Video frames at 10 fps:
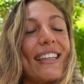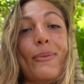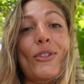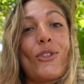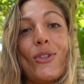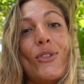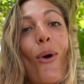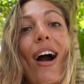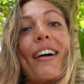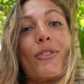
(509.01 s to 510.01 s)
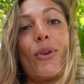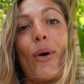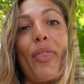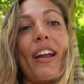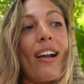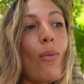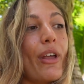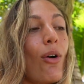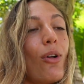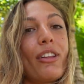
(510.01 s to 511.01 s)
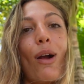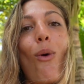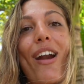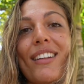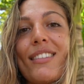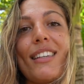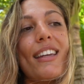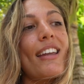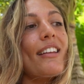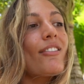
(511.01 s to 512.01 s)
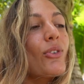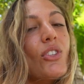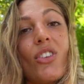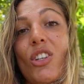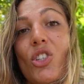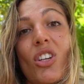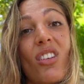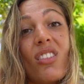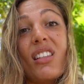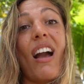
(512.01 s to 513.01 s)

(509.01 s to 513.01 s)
it was just so hard to go there with all the quarantine restrictions,